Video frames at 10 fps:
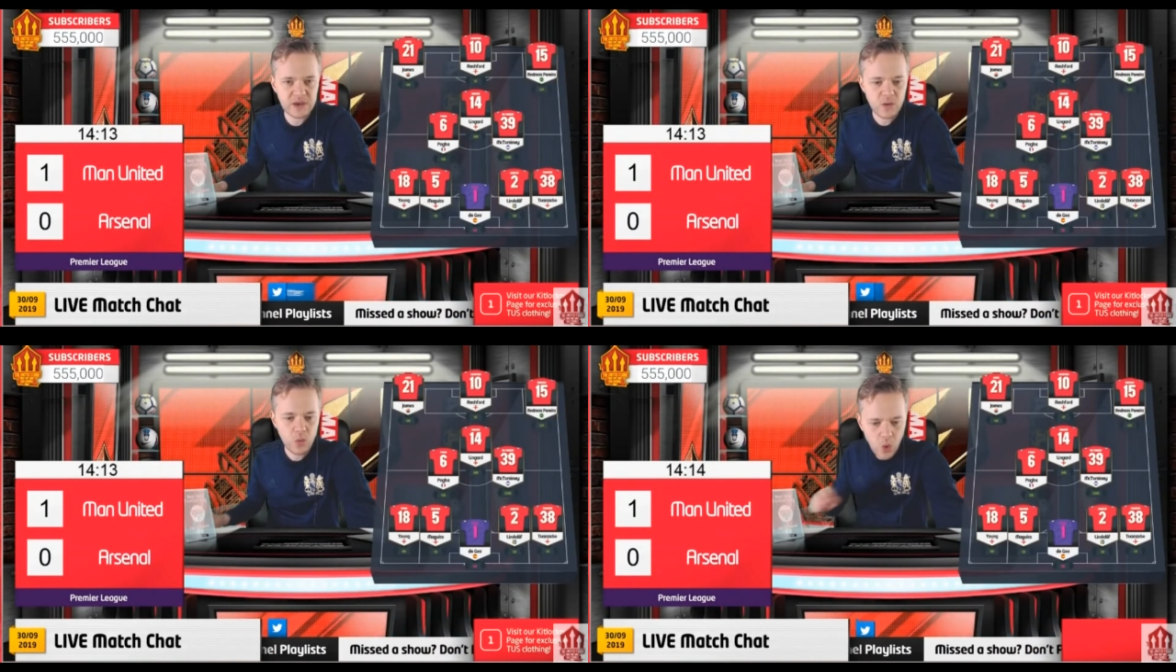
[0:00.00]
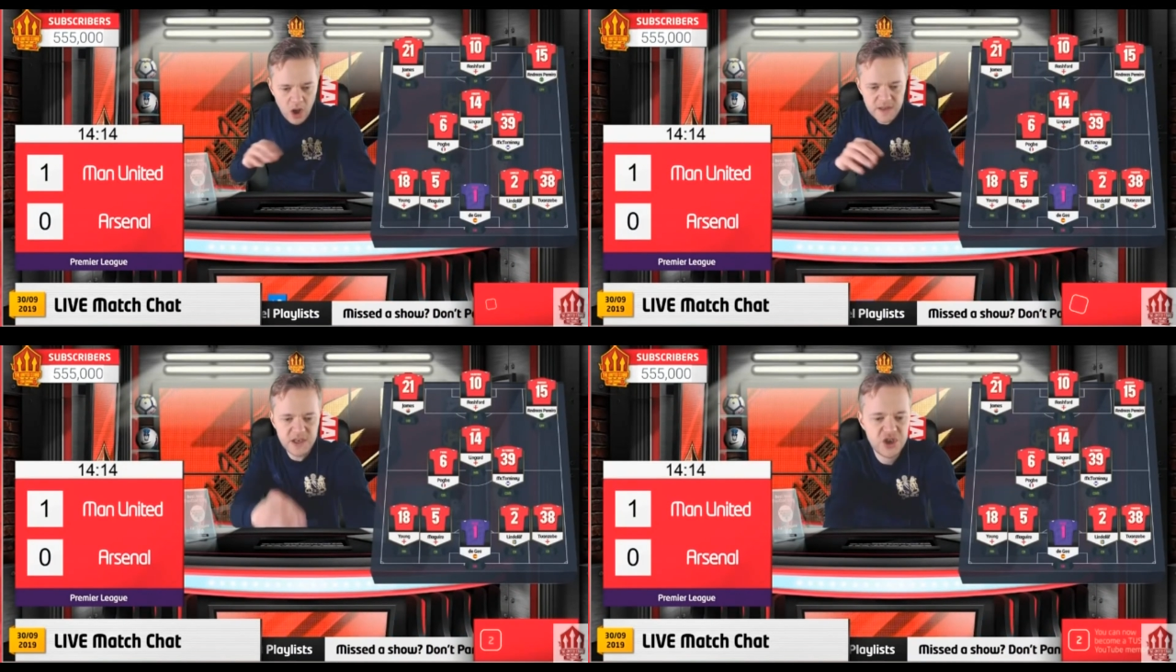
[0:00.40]
What
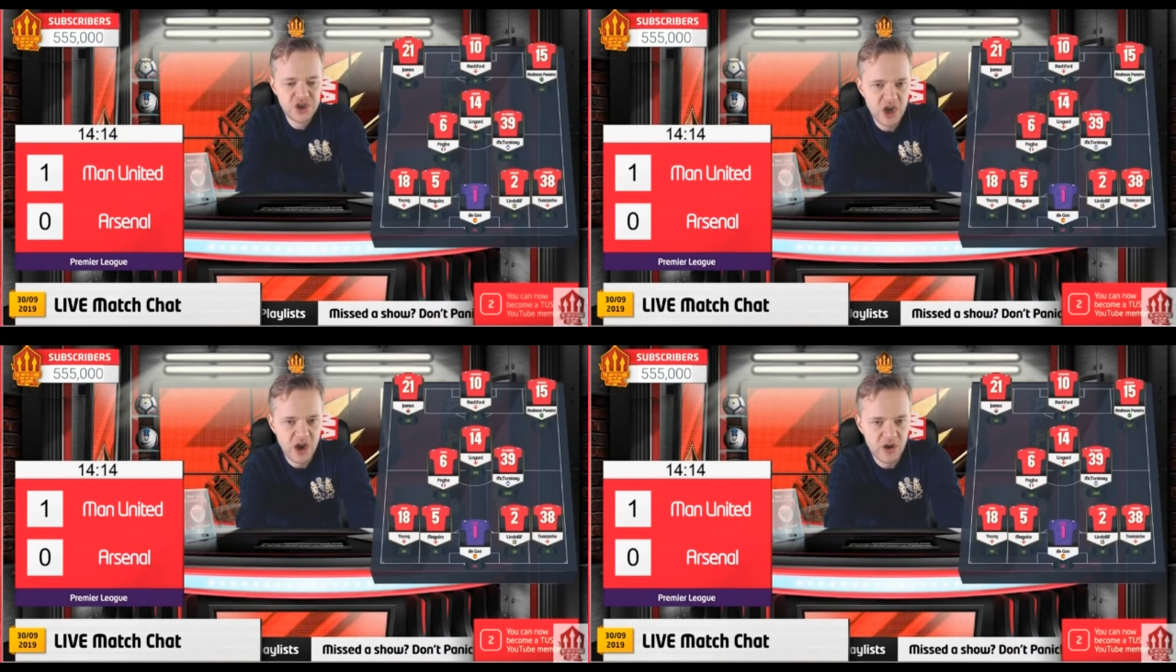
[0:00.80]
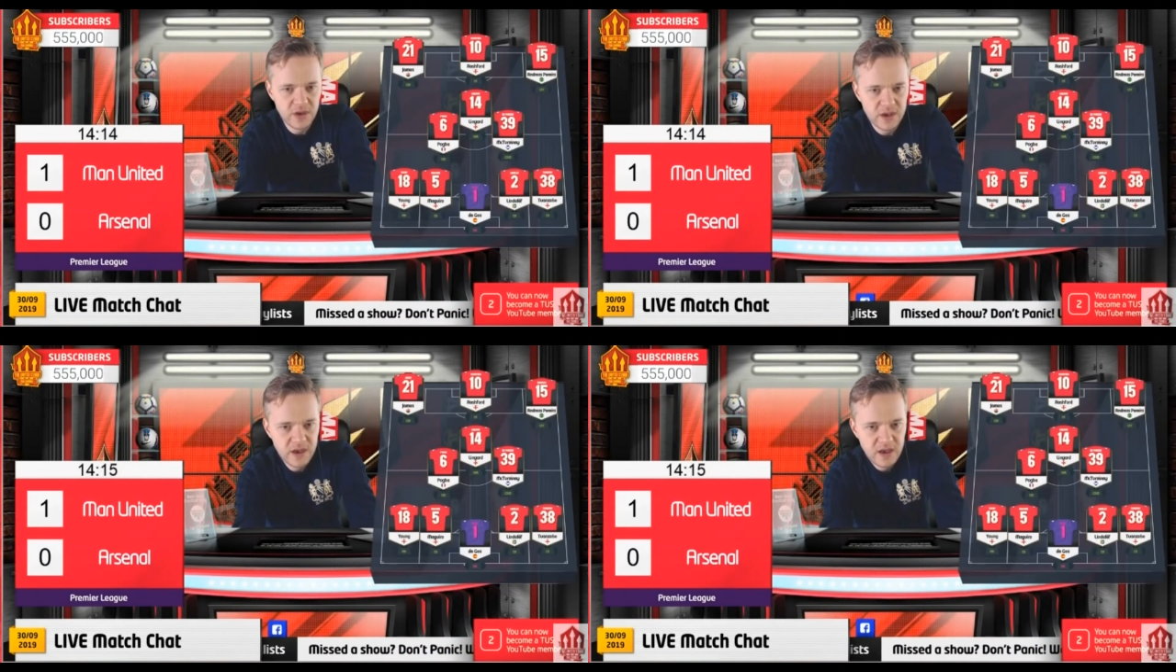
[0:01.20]
a joke.
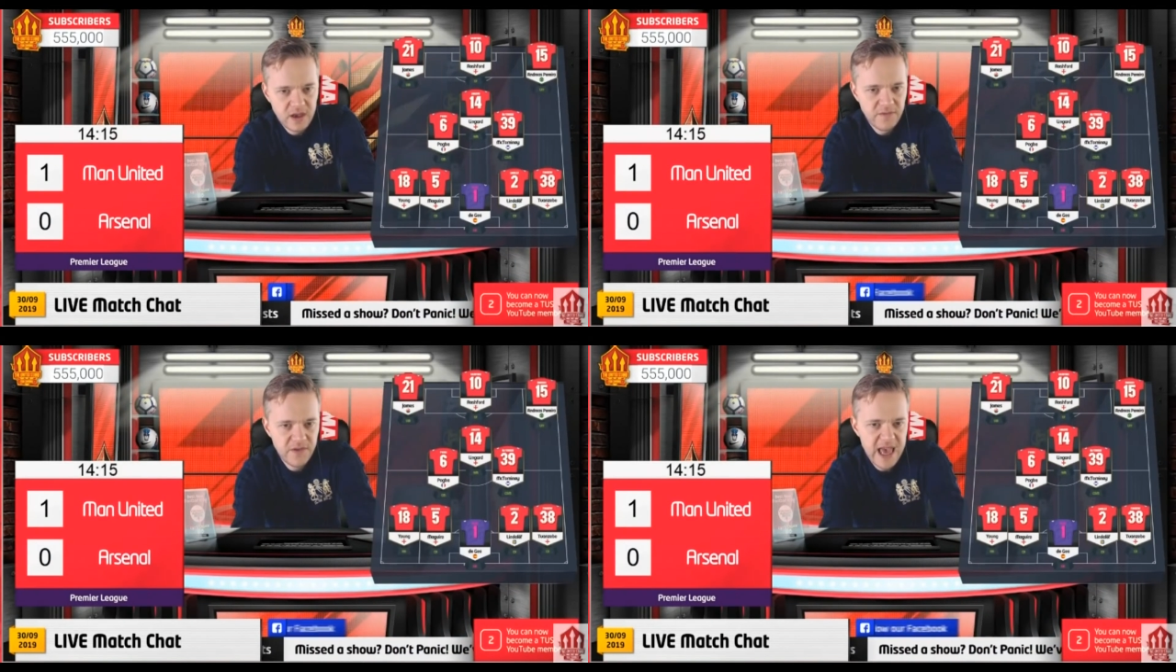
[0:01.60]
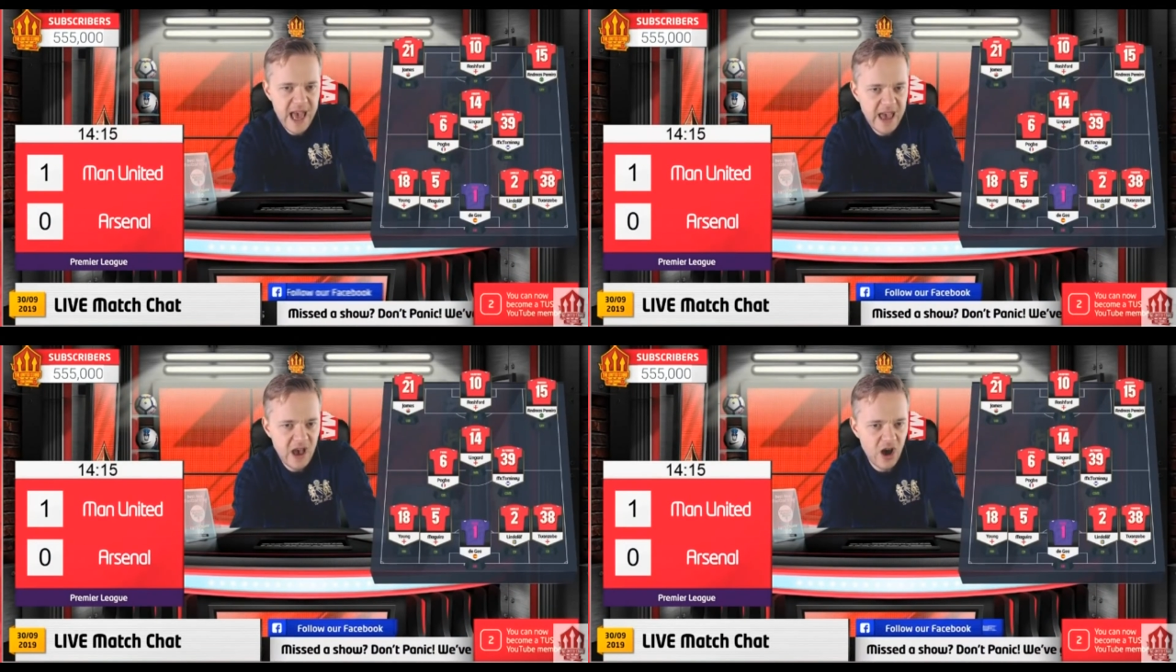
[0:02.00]

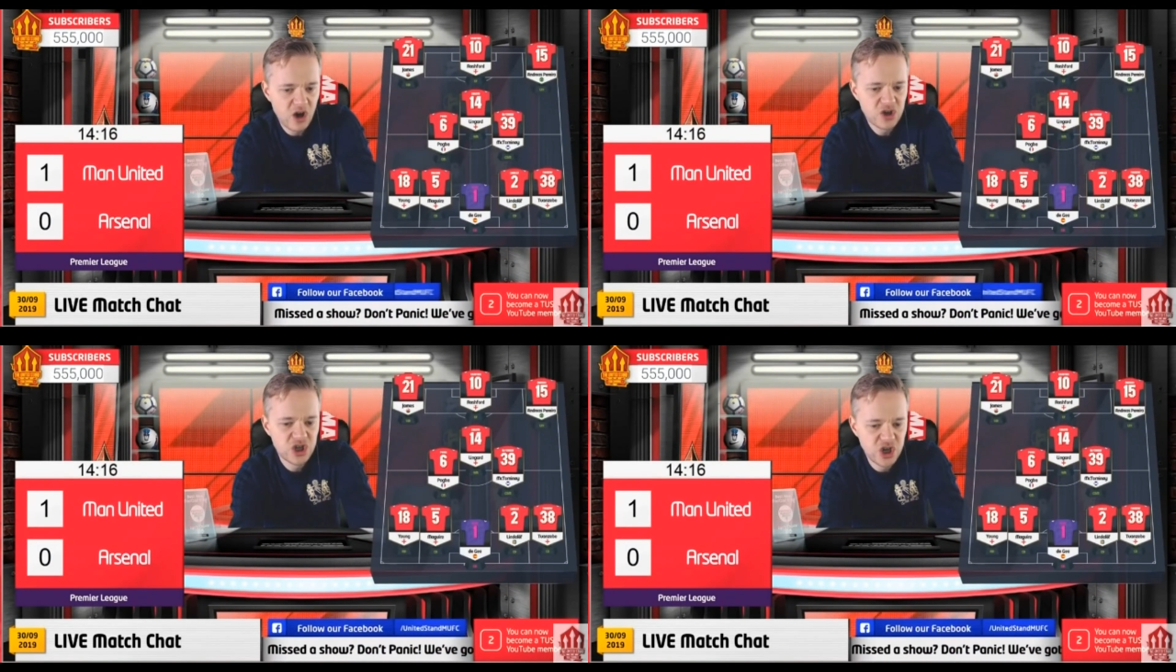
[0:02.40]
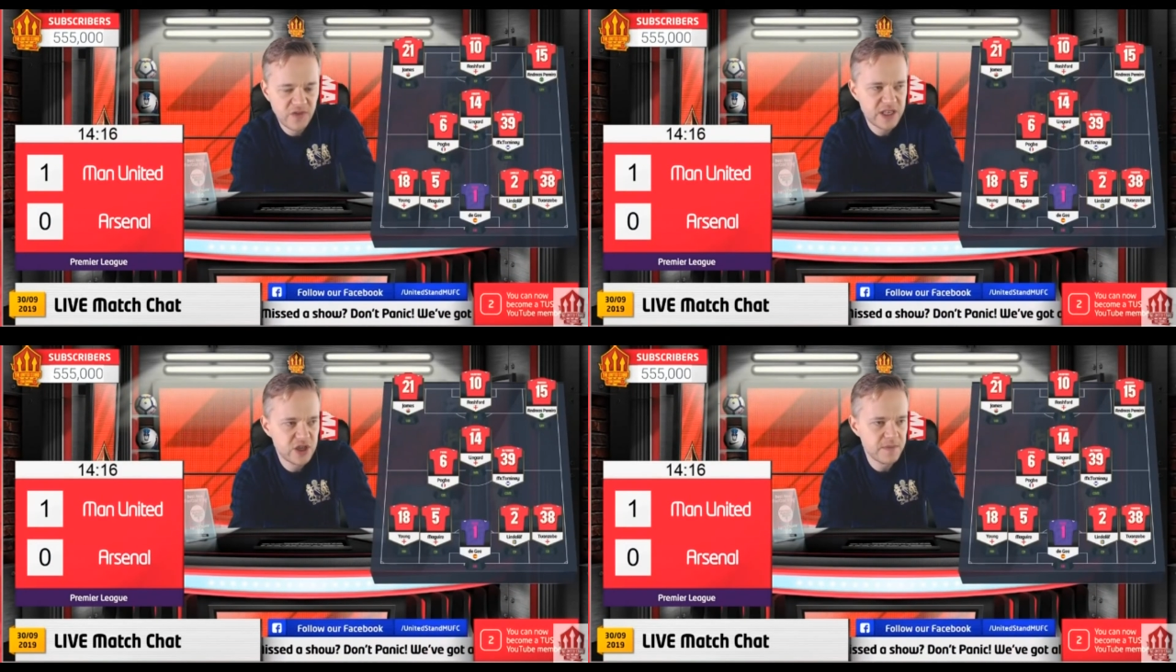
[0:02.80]
VAR, shove
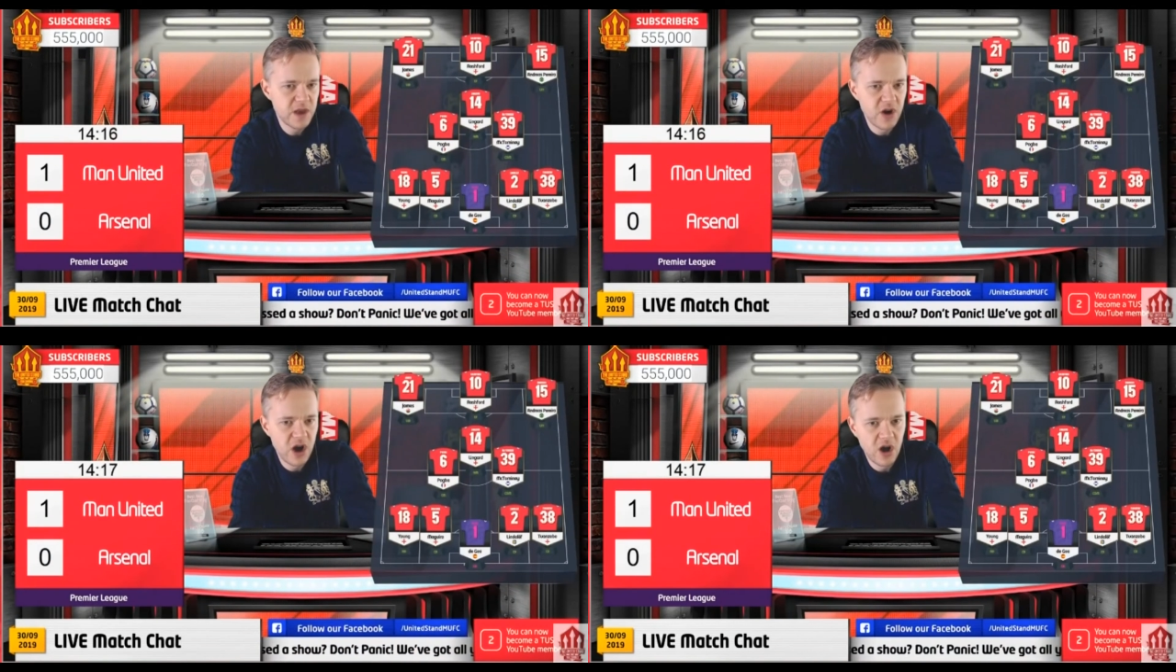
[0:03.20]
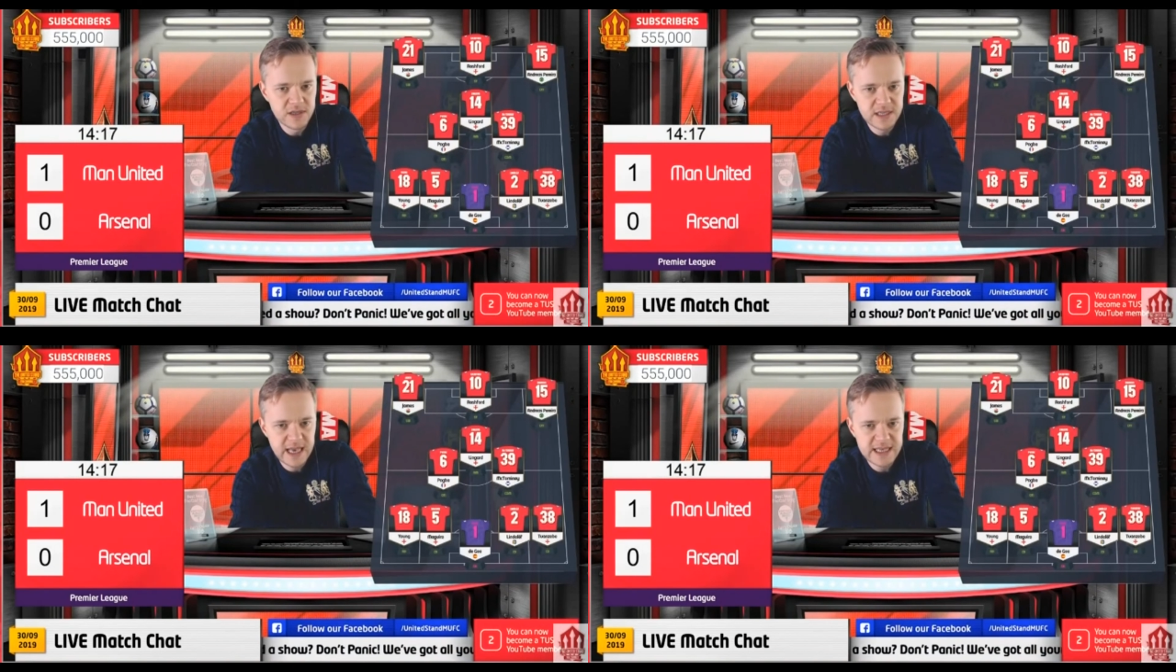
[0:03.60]
it up your arse.
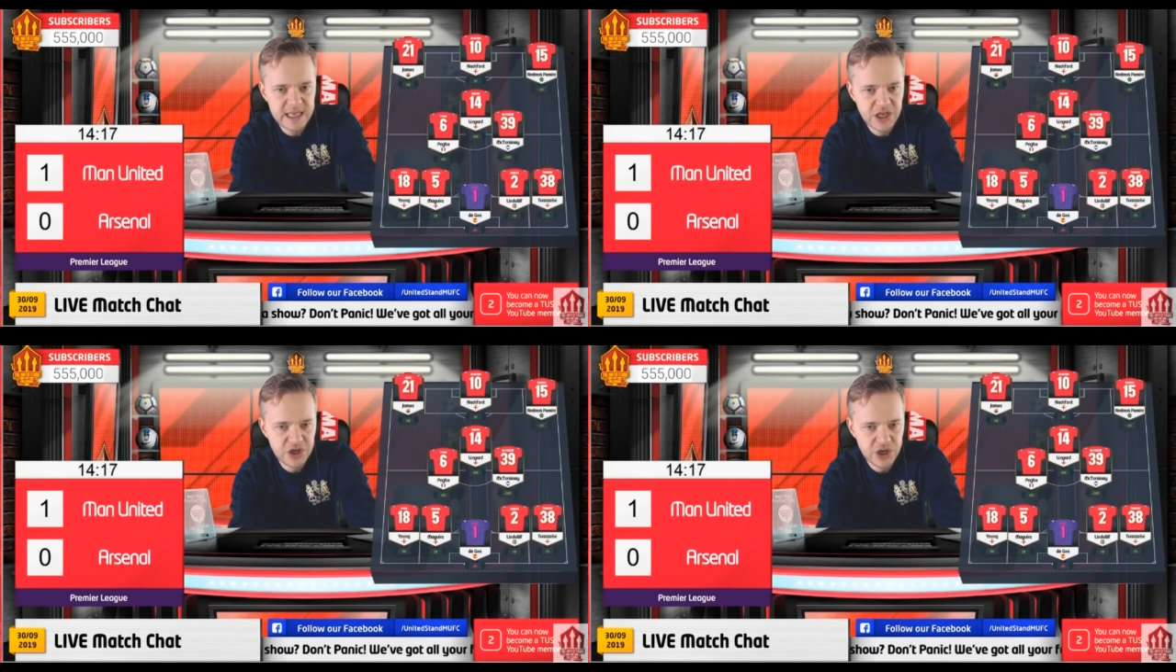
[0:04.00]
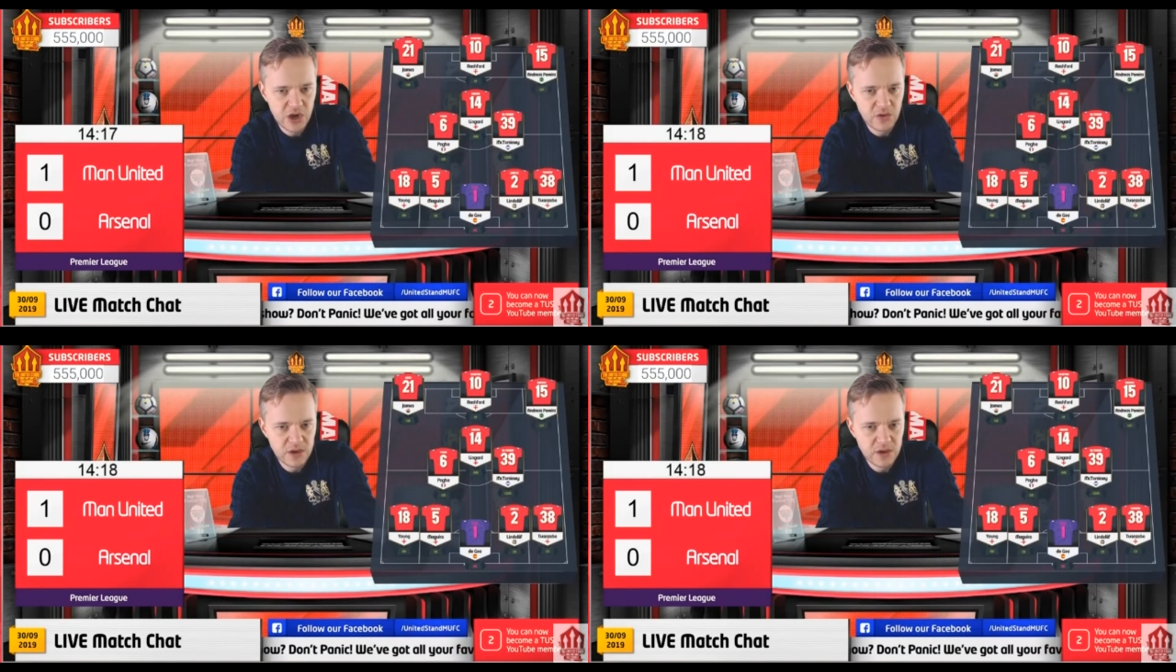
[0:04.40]
It's a joke.